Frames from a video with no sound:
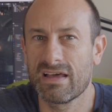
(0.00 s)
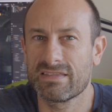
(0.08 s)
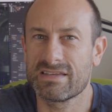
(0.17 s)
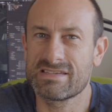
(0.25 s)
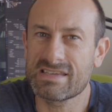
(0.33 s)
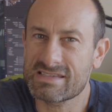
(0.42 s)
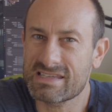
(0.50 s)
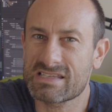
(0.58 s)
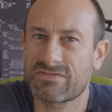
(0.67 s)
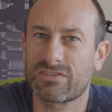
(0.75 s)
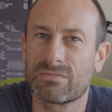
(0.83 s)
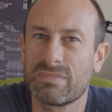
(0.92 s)
The gist
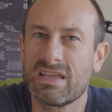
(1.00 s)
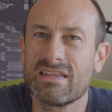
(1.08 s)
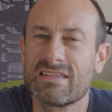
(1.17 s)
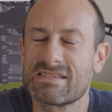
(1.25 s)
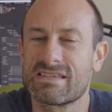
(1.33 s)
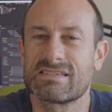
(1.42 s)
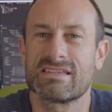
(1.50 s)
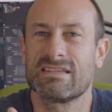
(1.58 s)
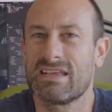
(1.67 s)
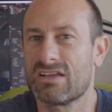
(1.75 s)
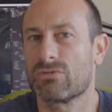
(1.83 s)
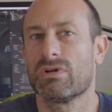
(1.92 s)
is for me, this is an
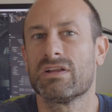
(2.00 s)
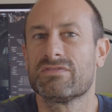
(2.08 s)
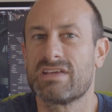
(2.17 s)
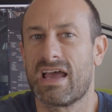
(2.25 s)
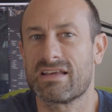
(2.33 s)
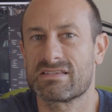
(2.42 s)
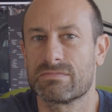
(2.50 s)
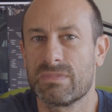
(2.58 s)
iterative task,